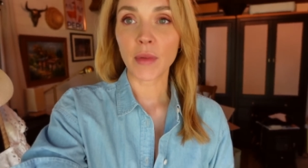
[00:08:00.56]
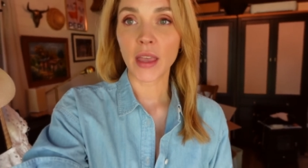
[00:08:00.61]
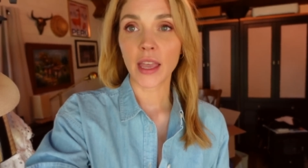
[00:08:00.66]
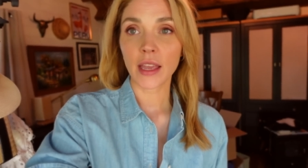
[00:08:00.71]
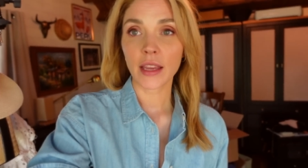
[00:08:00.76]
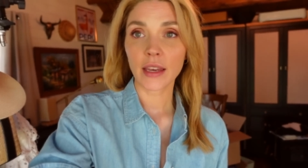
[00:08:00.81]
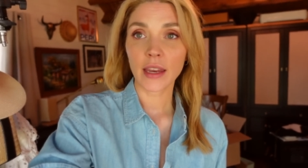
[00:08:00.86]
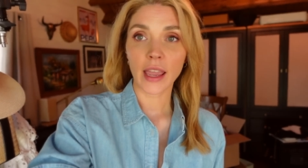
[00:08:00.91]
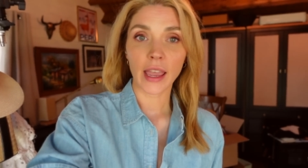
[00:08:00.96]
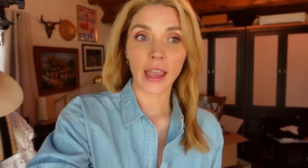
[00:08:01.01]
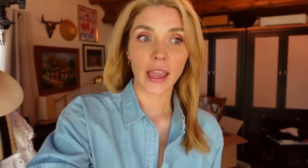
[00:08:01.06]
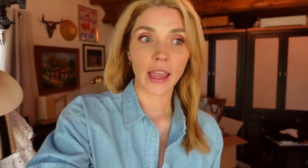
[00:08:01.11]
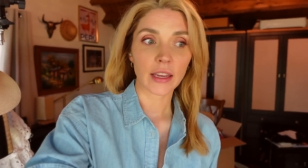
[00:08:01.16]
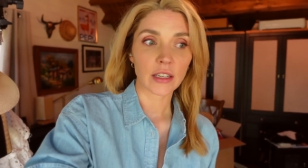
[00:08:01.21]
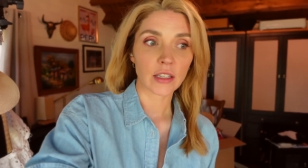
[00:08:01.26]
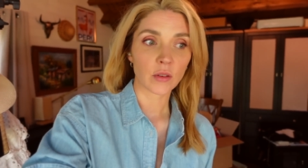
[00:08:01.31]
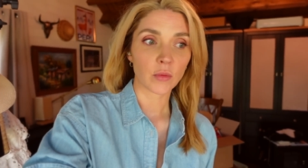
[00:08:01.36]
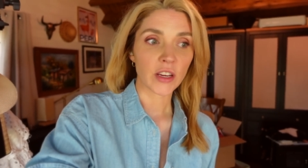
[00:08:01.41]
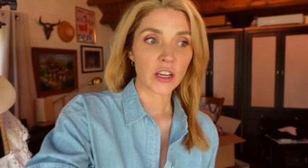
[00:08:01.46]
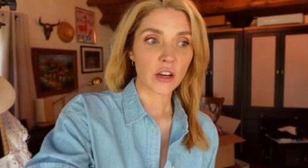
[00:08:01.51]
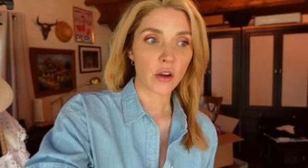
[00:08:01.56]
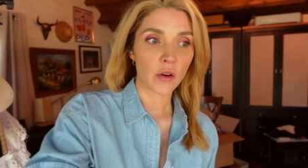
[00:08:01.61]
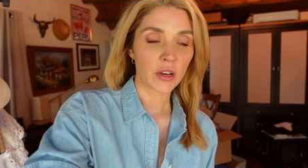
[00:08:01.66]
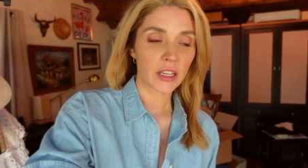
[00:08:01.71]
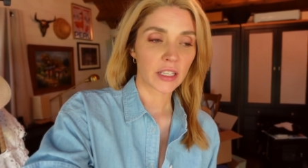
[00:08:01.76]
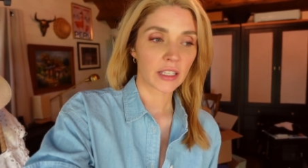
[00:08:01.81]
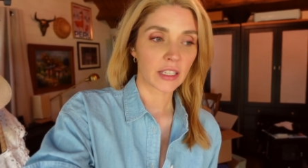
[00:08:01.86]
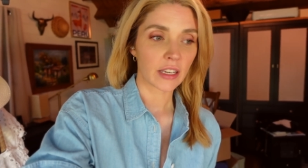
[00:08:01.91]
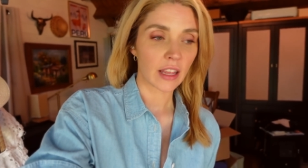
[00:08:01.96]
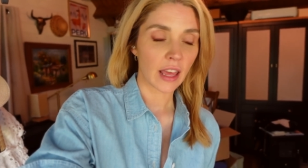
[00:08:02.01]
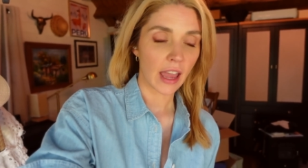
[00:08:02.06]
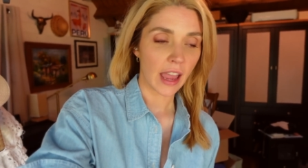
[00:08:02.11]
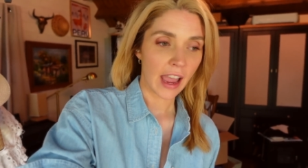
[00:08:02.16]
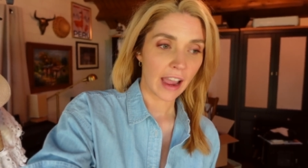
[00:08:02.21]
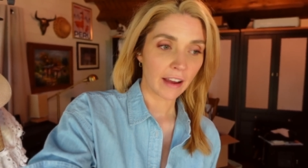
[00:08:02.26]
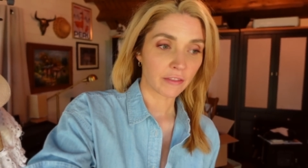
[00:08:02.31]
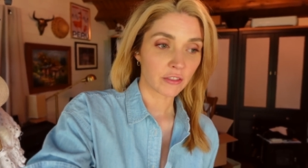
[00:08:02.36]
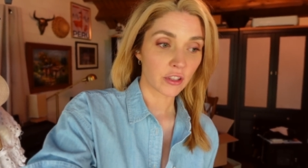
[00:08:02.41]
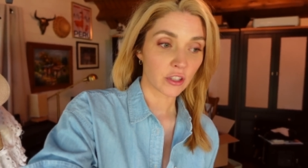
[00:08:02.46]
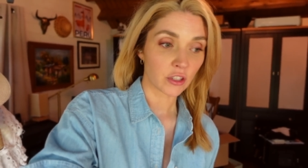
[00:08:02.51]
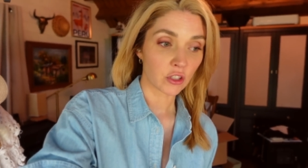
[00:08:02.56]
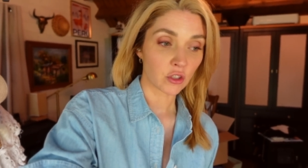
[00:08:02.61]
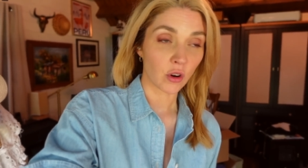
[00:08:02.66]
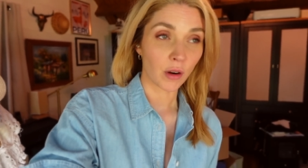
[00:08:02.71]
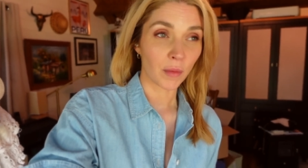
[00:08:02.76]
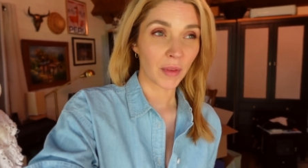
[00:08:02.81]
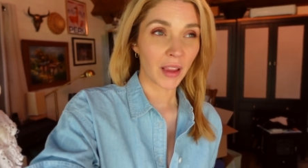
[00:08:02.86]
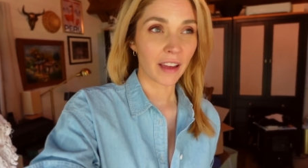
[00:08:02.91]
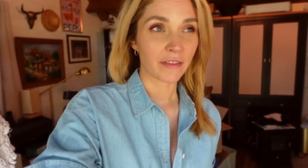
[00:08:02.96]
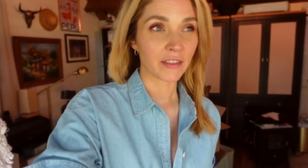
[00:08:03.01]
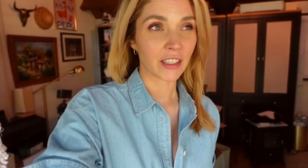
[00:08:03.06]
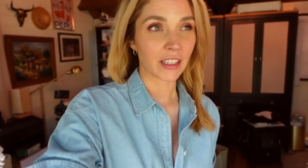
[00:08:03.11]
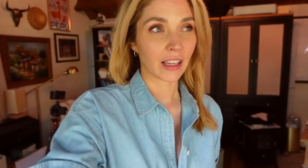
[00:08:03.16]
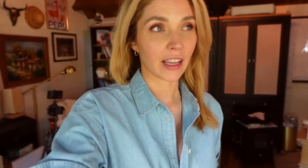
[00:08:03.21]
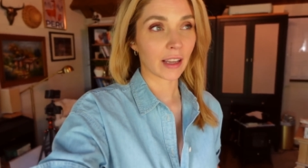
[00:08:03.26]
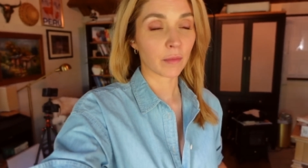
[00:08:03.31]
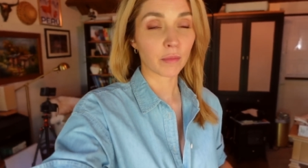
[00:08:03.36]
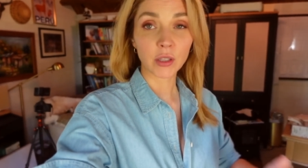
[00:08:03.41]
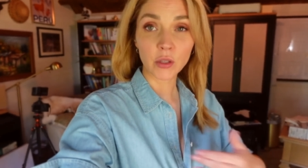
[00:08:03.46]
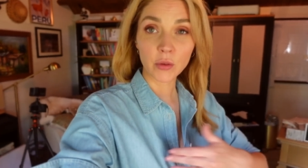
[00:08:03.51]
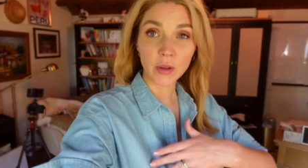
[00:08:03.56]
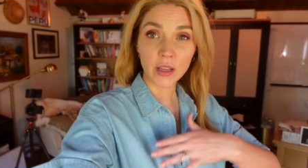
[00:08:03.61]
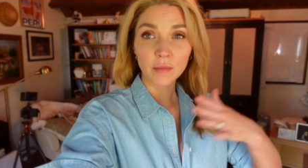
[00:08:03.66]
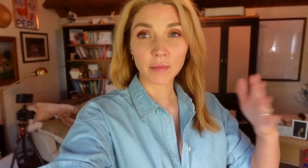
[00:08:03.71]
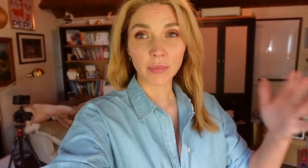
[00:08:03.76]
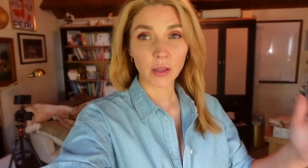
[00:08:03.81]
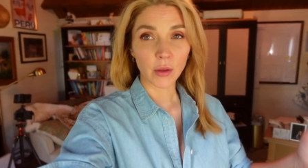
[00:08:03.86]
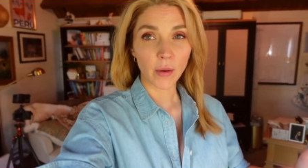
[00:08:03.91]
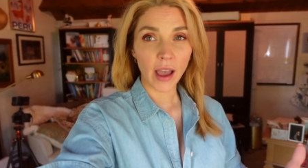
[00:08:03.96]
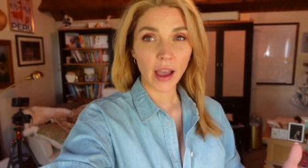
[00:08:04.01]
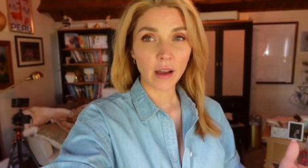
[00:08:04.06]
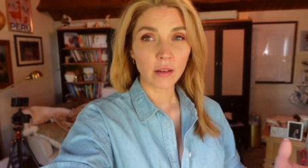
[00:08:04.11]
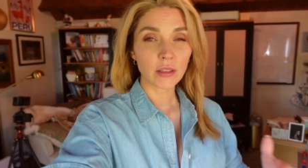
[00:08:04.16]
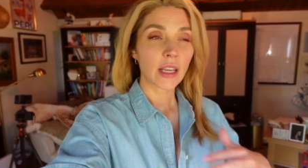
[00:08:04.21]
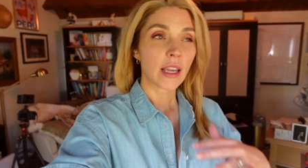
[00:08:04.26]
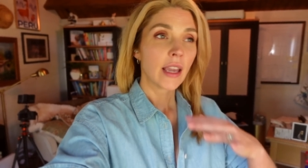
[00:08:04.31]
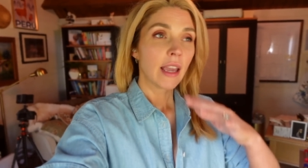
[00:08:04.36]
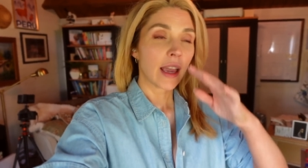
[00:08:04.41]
in and we noticed that after the storm left it like blew in blew out